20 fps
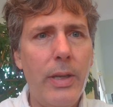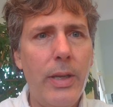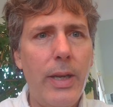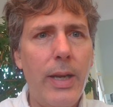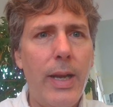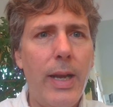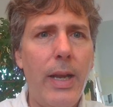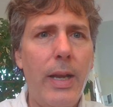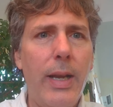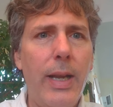
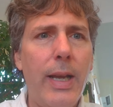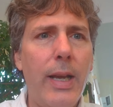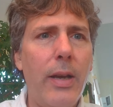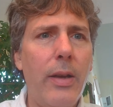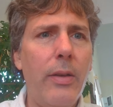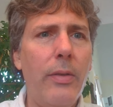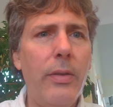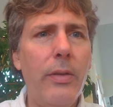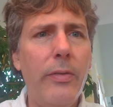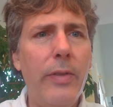And
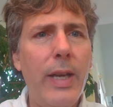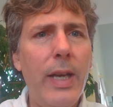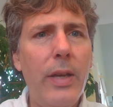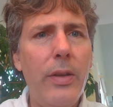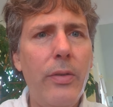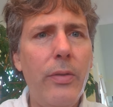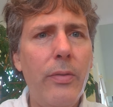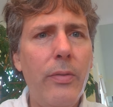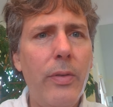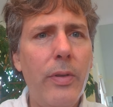now the
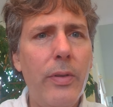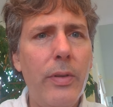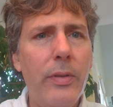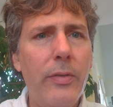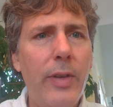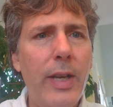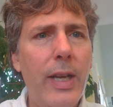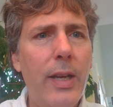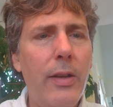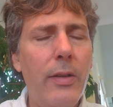value
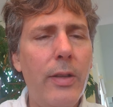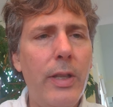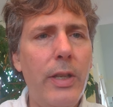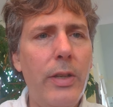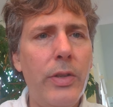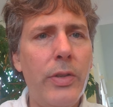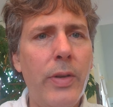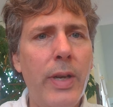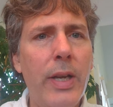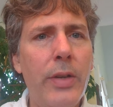that the
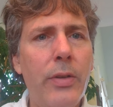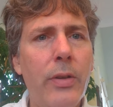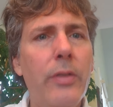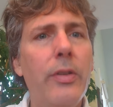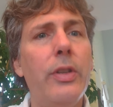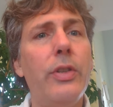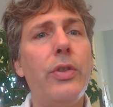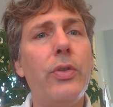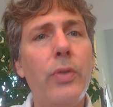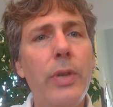user entered,
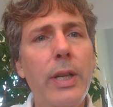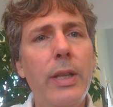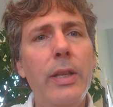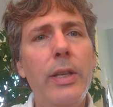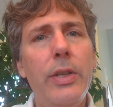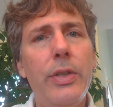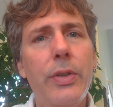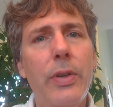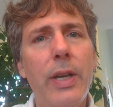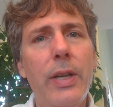the string the
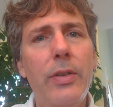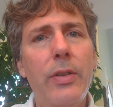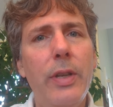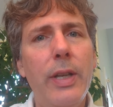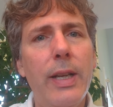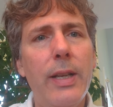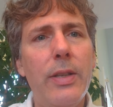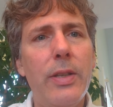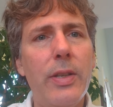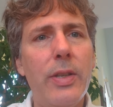user entered,
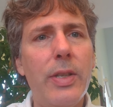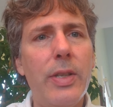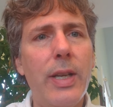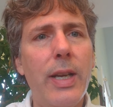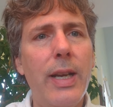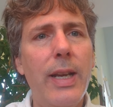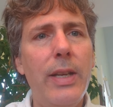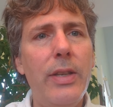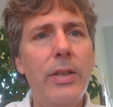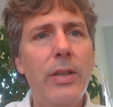gets
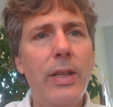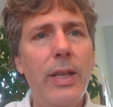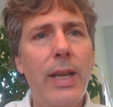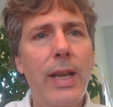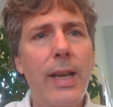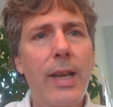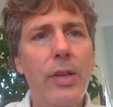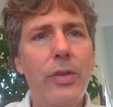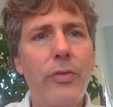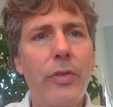assigned to the
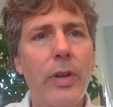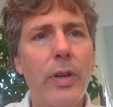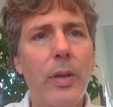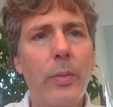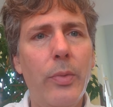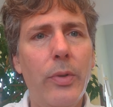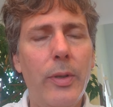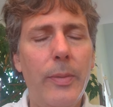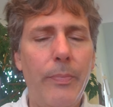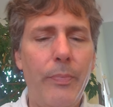age
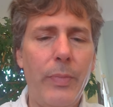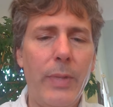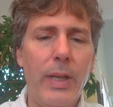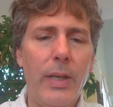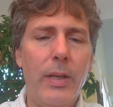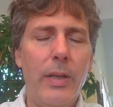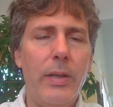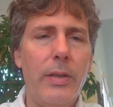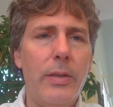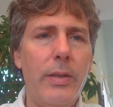variable.
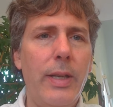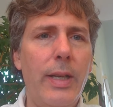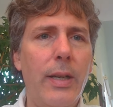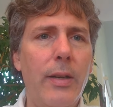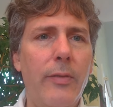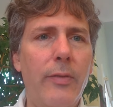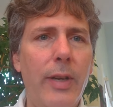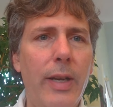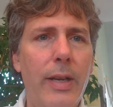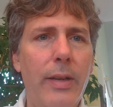So now
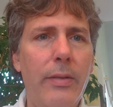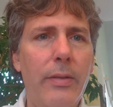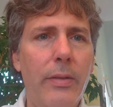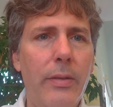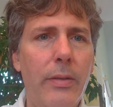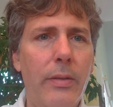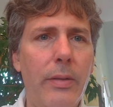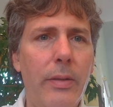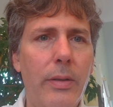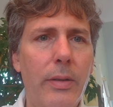if I
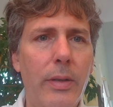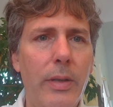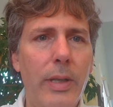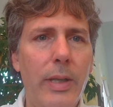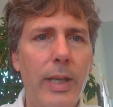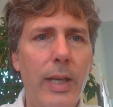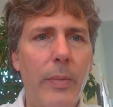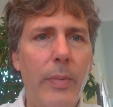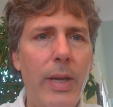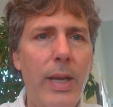
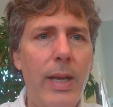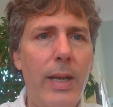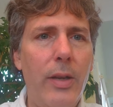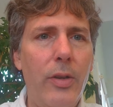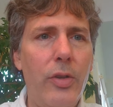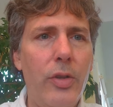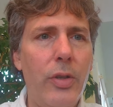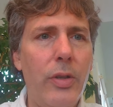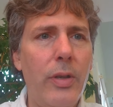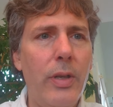type
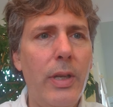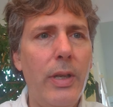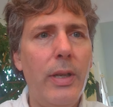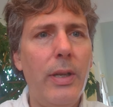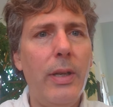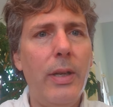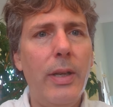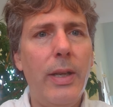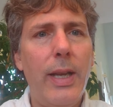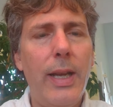age
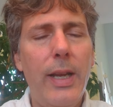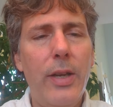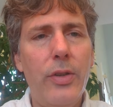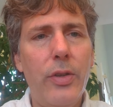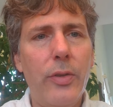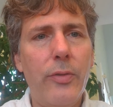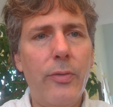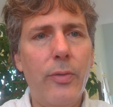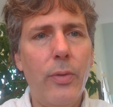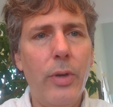is
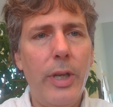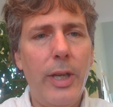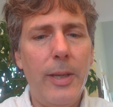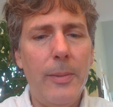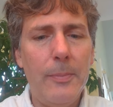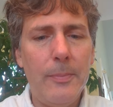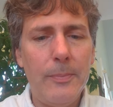40.